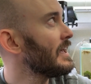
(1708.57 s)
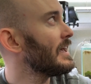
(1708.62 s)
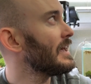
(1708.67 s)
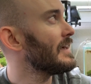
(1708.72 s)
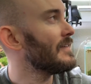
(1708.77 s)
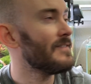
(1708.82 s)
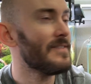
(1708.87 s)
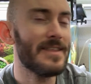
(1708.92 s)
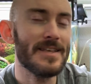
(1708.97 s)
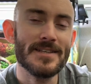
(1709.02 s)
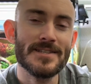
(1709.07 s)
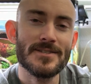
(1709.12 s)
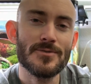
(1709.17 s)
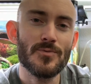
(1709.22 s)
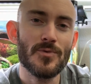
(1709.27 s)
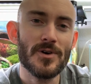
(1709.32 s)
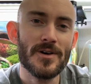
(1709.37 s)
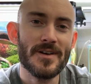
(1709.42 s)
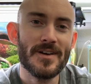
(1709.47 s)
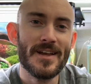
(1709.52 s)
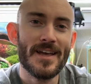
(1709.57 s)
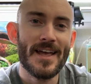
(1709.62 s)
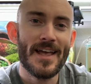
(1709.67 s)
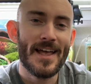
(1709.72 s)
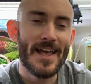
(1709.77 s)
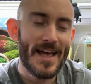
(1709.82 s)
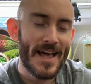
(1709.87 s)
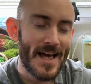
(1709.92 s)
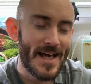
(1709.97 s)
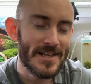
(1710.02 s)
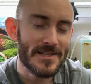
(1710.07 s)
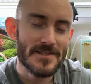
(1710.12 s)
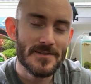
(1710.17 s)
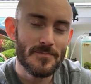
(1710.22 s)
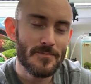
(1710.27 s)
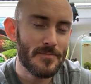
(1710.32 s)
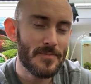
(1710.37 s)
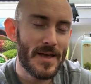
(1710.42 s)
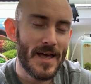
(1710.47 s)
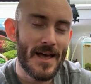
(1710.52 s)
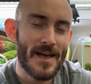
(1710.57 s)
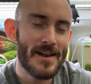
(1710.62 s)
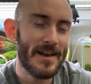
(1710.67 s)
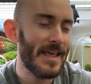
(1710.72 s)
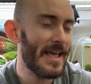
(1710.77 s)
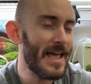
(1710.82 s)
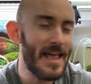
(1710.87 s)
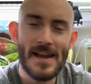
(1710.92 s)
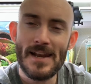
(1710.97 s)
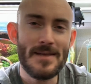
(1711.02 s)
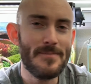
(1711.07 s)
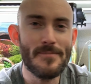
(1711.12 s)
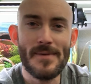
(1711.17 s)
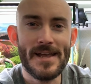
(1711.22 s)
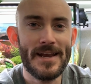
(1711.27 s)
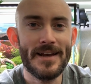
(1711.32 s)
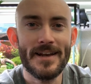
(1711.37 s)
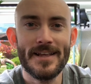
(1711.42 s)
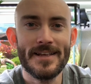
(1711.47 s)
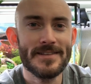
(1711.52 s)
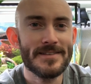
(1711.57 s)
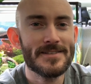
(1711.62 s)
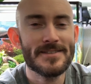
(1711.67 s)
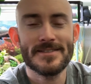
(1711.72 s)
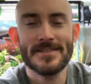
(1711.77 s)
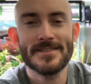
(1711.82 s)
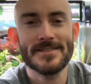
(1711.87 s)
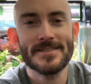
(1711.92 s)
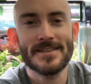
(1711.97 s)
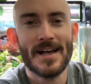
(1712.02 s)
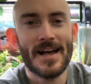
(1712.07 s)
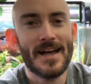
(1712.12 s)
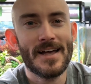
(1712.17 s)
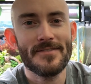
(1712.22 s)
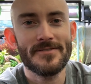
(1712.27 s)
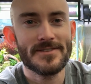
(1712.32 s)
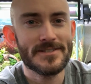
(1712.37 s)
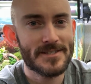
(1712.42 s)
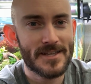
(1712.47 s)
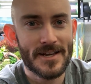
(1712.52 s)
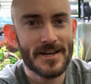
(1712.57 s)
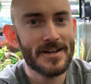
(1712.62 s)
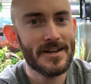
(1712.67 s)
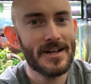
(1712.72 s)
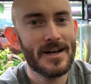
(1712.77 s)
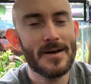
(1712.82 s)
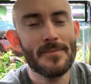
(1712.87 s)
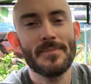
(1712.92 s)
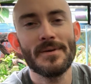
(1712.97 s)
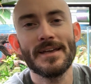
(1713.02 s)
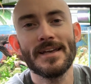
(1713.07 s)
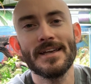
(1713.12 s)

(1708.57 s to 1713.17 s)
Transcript: and this one hasn't had any maintenance since I've set it up.